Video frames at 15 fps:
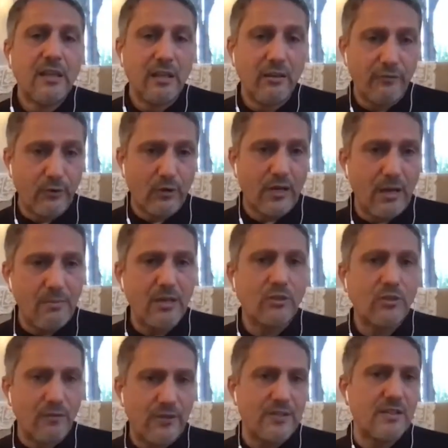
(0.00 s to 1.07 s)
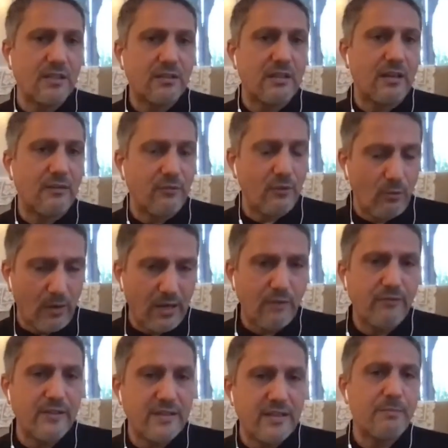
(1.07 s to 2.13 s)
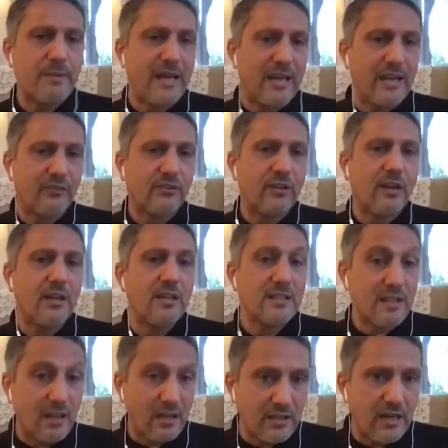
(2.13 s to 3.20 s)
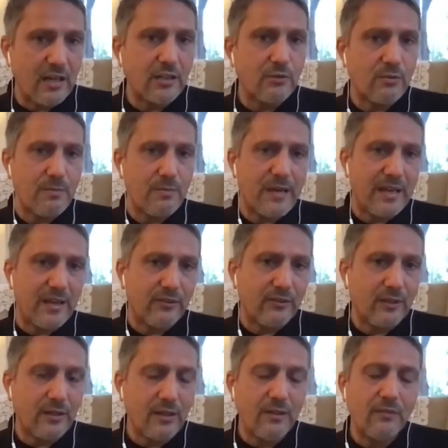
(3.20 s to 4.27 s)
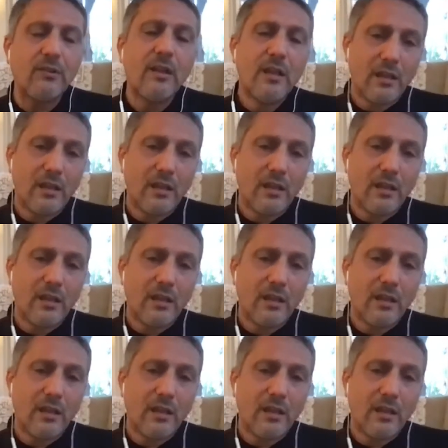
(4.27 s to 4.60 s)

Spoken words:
If you're coming to visit, and if you want to visit Palestine in solidarity with the Palestinians,